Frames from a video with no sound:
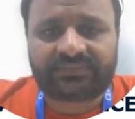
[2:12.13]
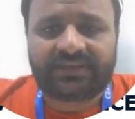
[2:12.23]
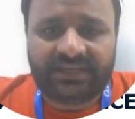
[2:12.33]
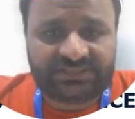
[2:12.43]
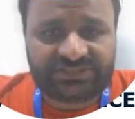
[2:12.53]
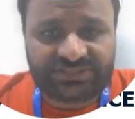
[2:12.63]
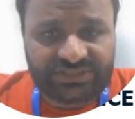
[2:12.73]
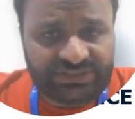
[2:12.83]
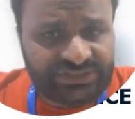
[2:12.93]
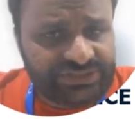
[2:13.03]
It's
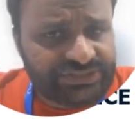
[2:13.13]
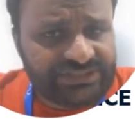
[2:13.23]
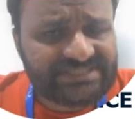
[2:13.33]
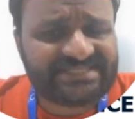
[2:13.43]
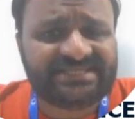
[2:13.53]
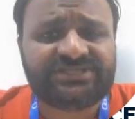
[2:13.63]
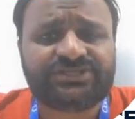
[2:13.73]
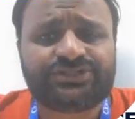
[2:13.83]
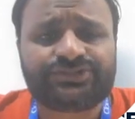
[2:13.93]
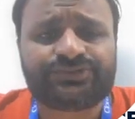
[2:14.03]
easy
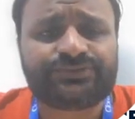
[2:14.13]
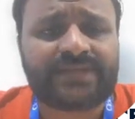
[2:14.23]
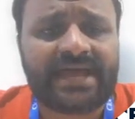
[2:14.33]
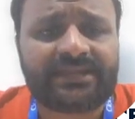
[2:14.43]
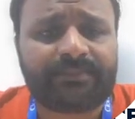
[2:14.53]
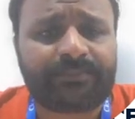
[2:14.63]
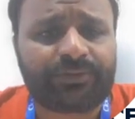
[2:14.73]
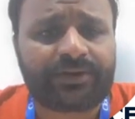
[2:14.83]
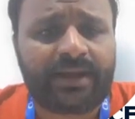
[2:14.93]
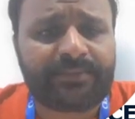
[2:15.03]
to do that the
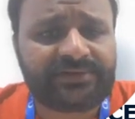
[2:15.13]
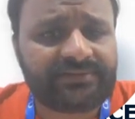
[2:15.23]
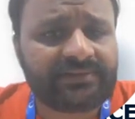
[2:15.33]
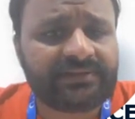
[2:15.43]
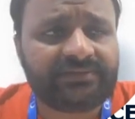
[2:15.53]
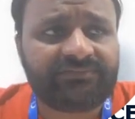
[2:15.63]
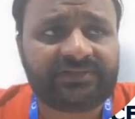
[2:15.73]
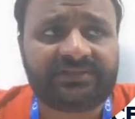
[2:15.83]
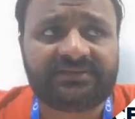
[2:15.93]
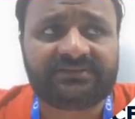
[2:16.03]
programmatically with
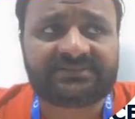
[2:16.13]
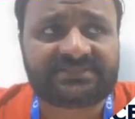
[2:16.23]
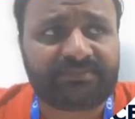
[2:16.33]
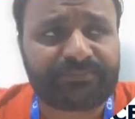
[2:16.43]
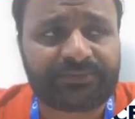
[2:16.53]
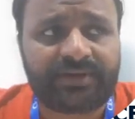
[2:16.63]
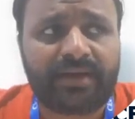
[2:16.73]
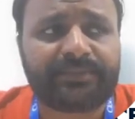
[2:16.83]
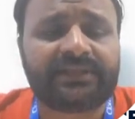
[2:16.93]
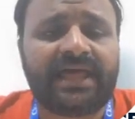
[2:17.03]
the some
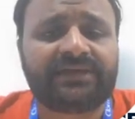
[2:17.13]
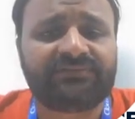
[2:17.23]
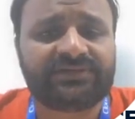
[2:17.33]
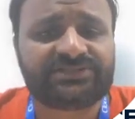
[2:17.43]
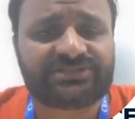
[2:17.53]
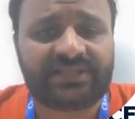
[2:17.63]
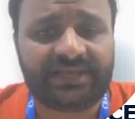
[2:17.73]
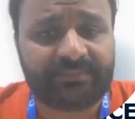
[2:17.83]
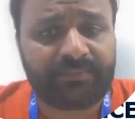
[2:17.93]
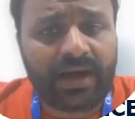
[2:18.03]
programming language
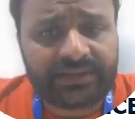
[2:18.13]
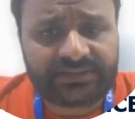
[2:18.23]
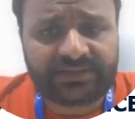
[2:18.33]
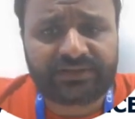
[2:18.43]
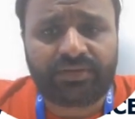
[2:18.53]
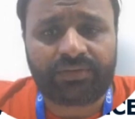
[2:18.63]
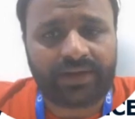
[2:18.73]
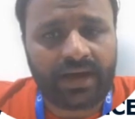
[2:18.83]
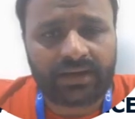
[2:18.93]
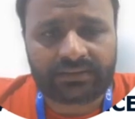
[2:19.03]
like Python or
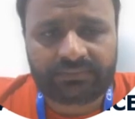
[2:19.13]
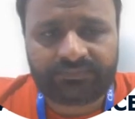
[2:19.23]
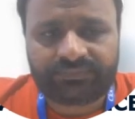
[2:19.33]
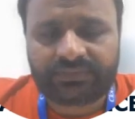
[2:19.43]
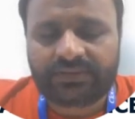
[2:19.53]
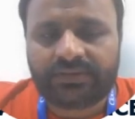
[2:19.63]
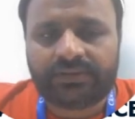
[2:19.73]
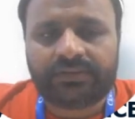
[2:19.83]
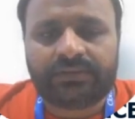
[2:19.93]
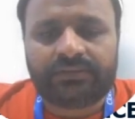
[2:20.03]
R.
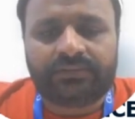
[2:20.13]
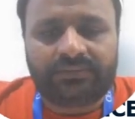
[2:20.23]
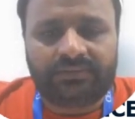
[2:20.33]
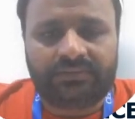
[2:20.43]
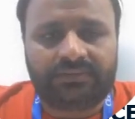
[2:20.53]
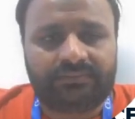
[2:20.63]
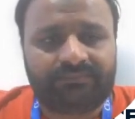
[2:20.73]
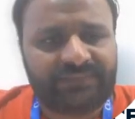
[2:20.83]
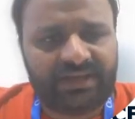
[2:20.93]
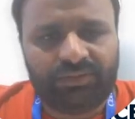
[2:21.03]
Or
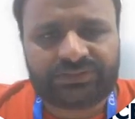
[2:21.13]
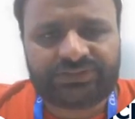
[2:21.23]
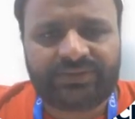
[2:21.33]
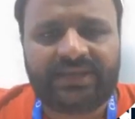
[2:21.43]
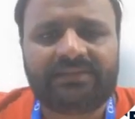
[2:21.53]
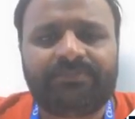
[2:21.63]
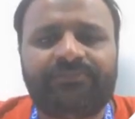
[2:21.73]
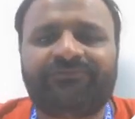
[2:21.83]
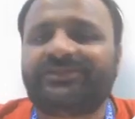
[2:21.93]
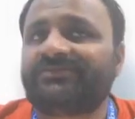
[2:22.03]
they also help
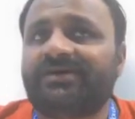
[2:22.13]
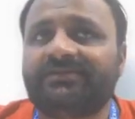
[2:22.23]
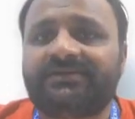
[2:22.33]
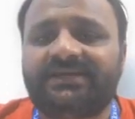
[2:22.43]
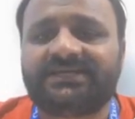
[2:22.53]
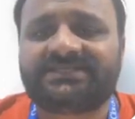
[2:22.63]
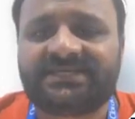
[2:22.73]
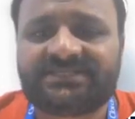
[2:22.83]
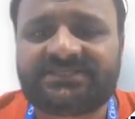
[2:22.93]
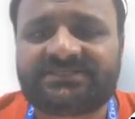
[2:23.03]
with other
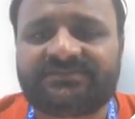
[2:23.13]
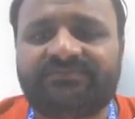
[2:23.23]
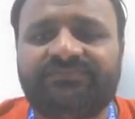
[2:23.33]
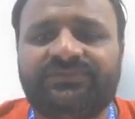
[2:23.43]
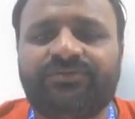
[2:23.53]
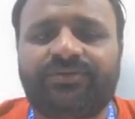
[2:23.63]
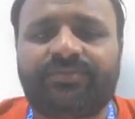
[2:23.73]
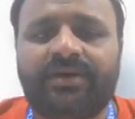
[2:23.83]
cases you are